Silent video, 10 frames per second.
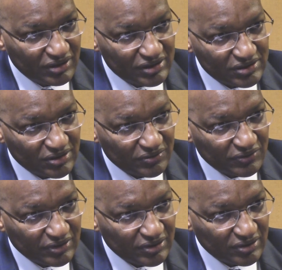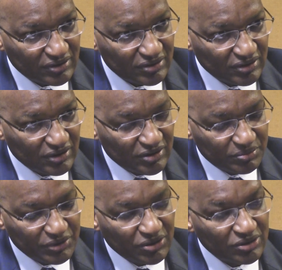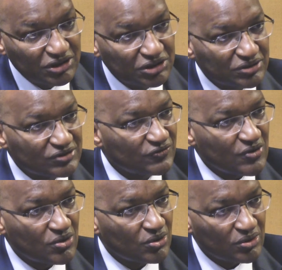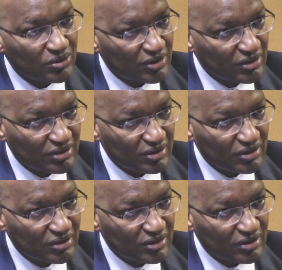sort of preconditions for growth.